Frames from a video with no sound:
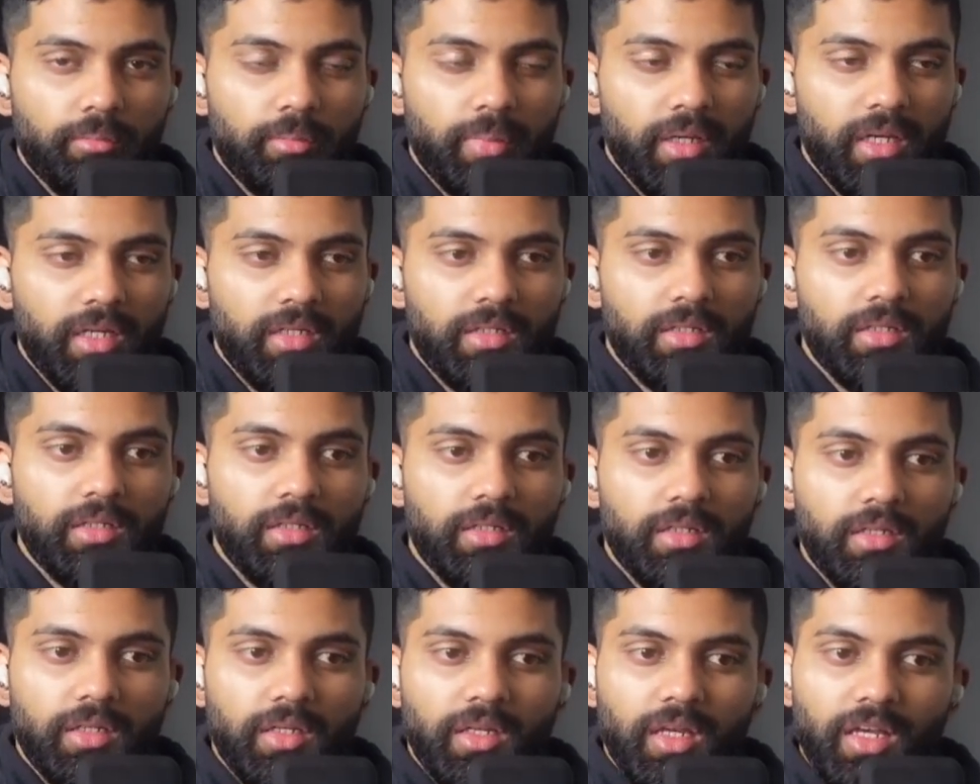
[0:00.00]
But
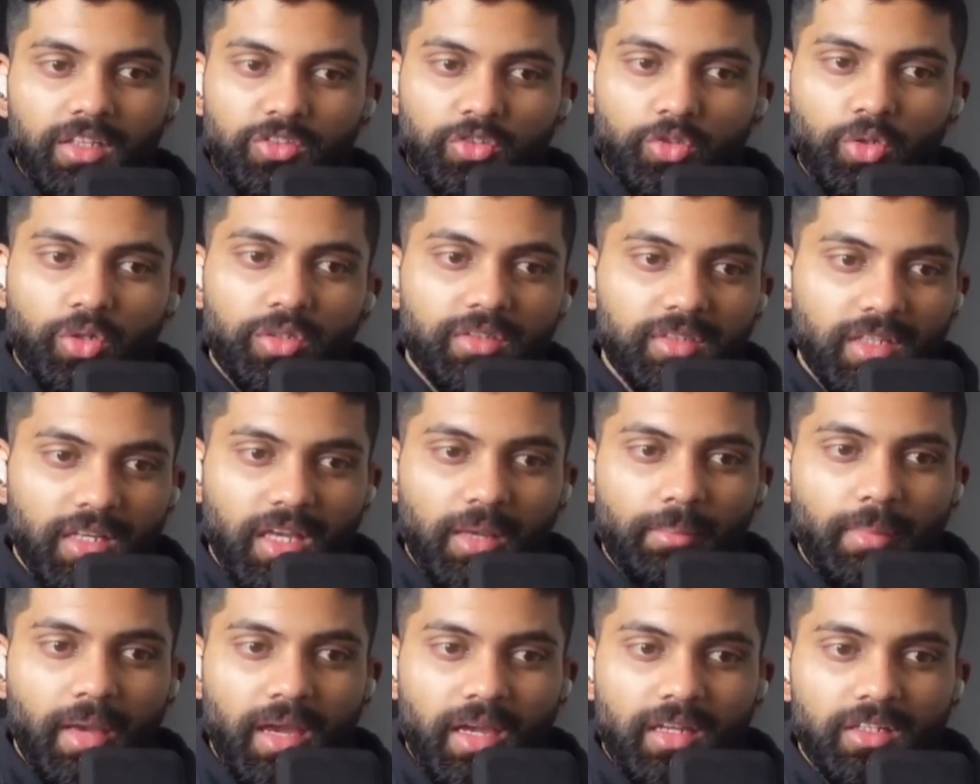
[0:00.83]
as soon as I
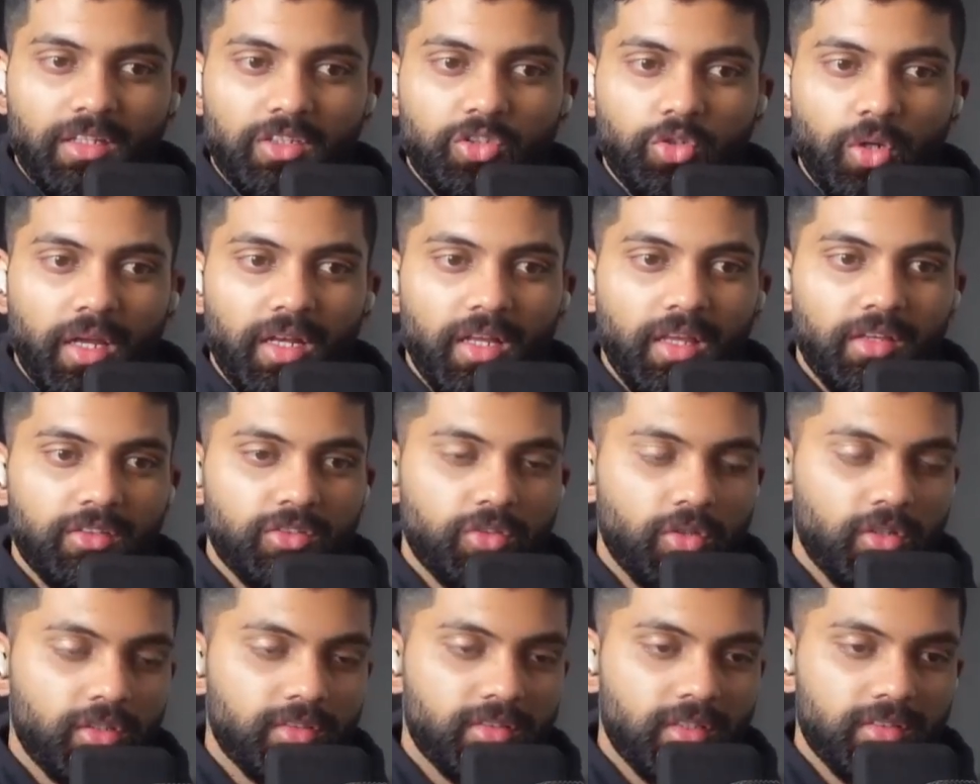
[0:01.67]
get back into training, as
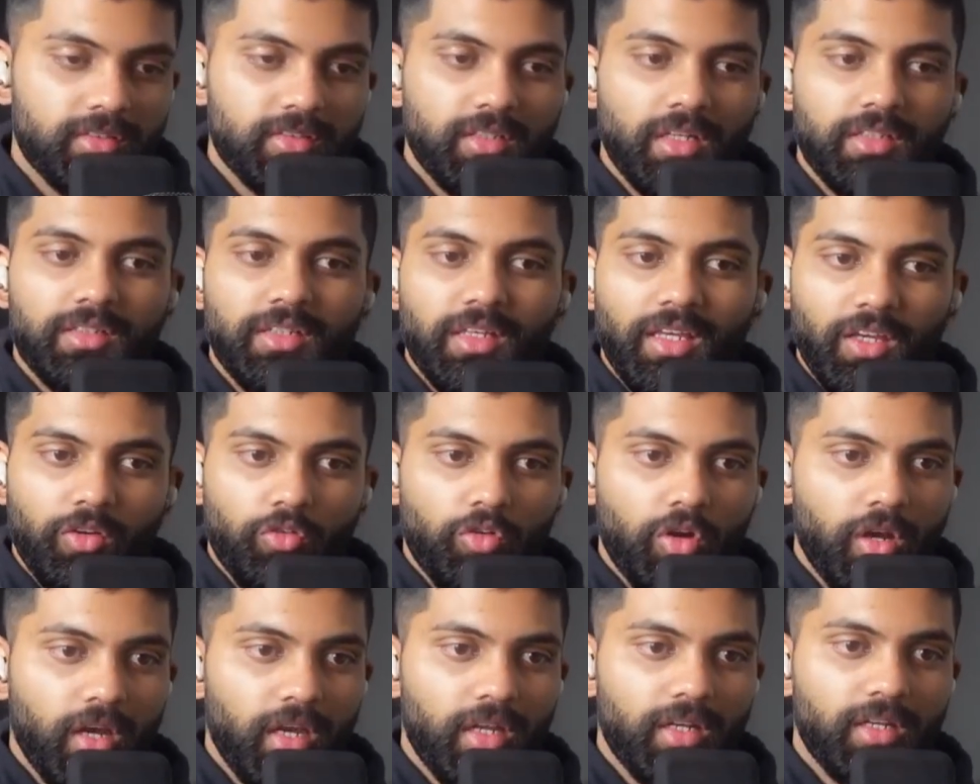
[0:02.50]
soon as I start to eat
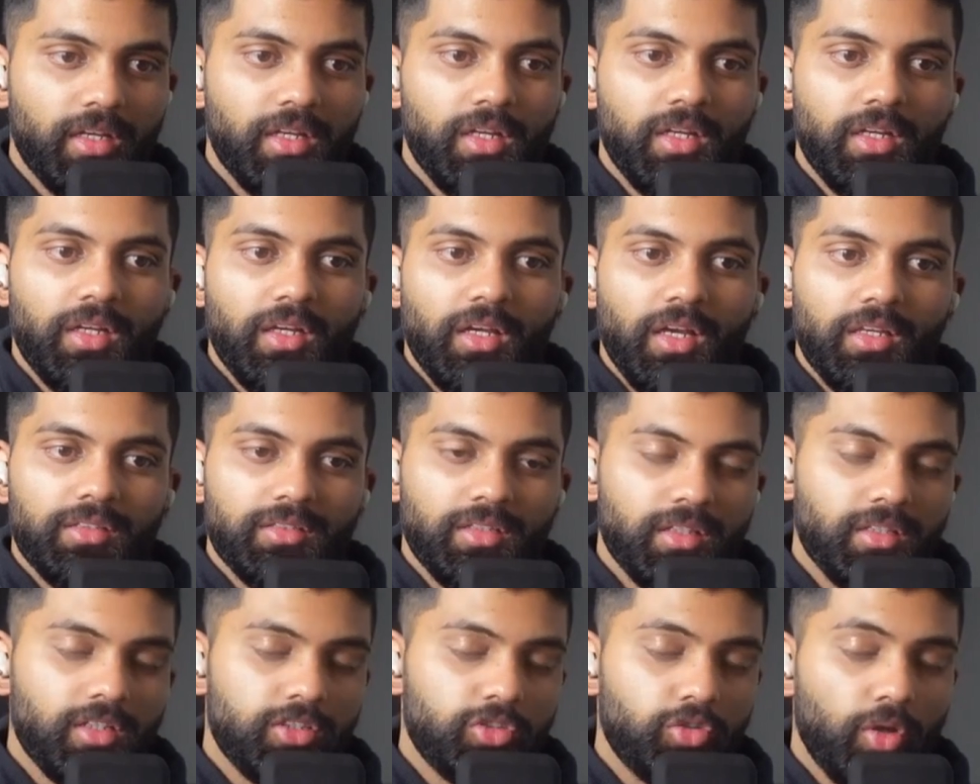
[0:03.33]
right, I
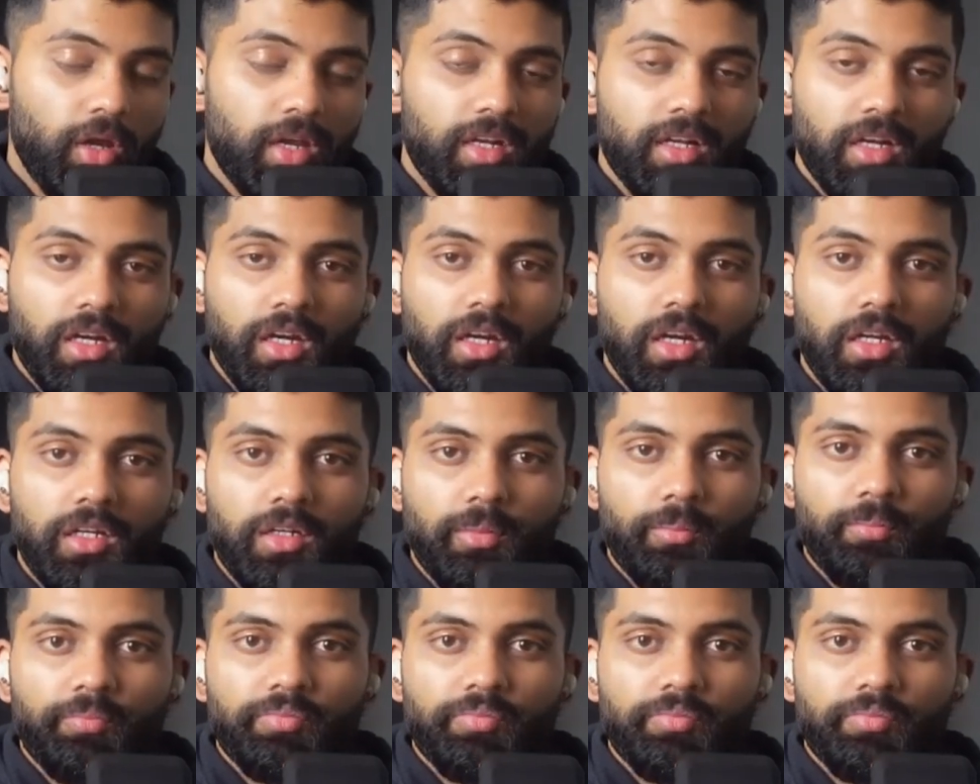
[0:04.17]
start to train hard,